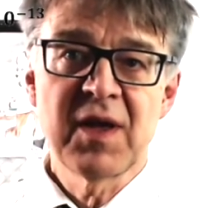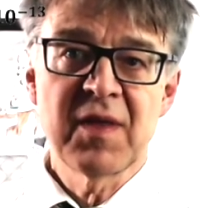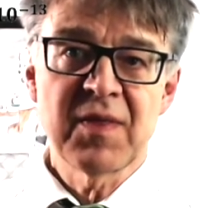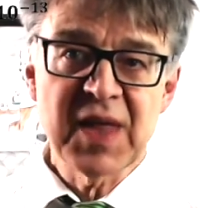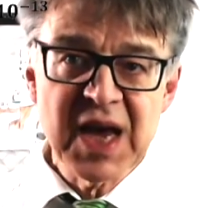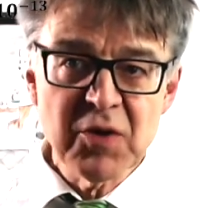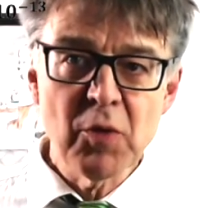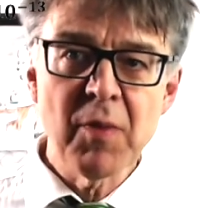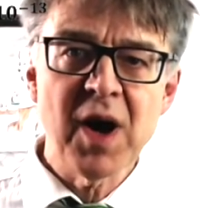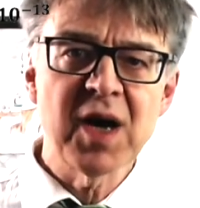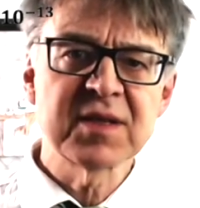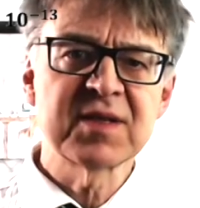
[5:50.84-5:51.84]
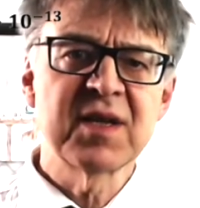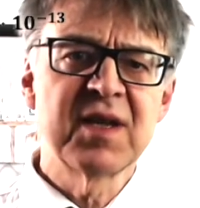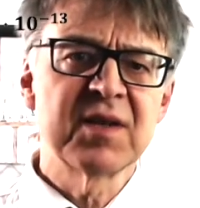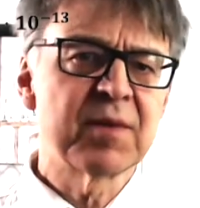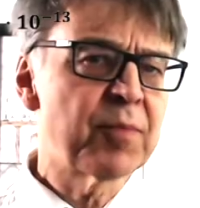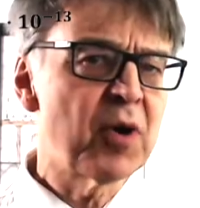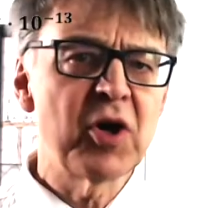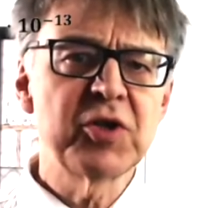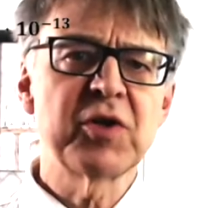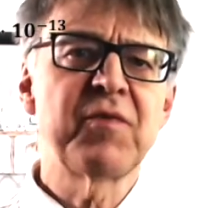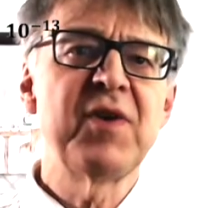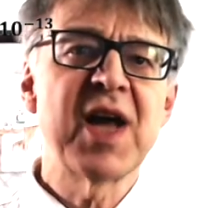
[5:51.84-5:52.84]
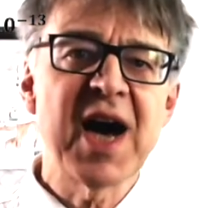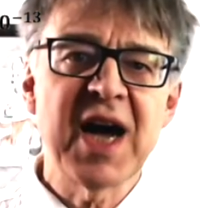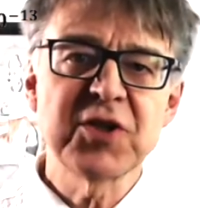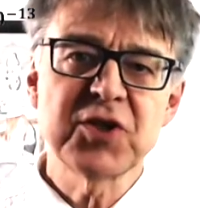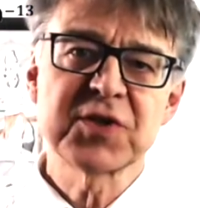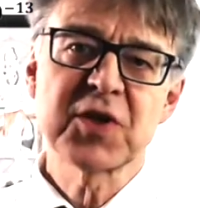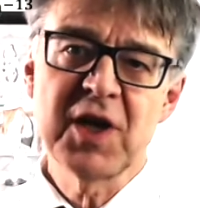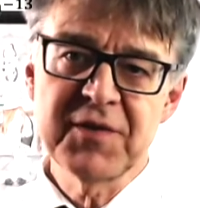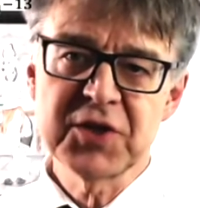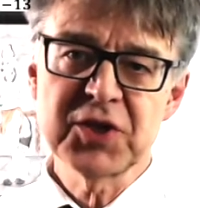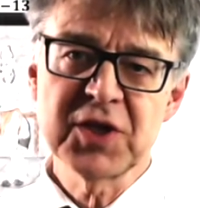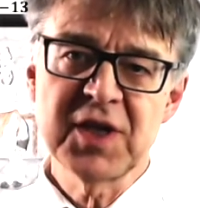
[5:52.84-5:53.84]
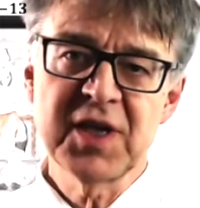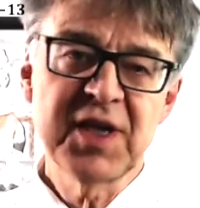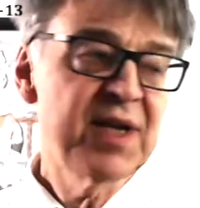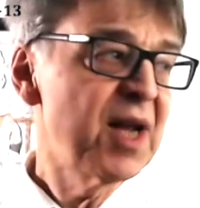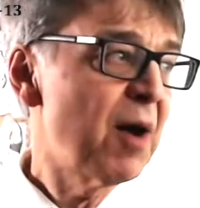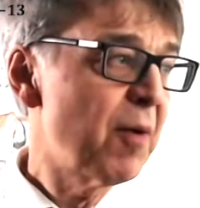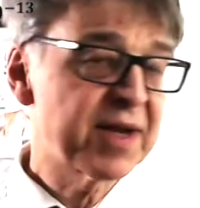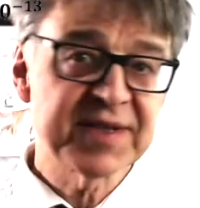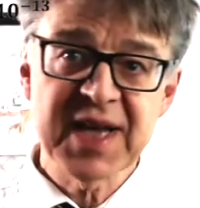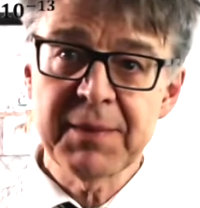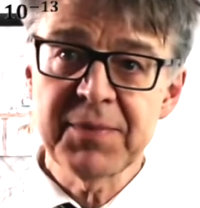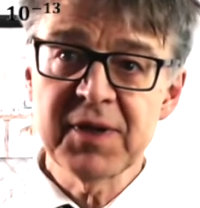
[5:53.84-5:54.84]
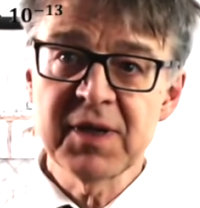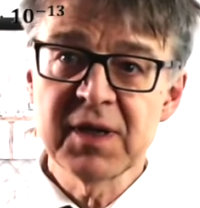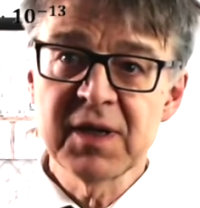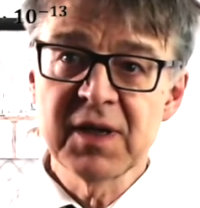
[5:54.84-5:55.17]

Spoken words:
The arrow marks the point of largest curvature in our example.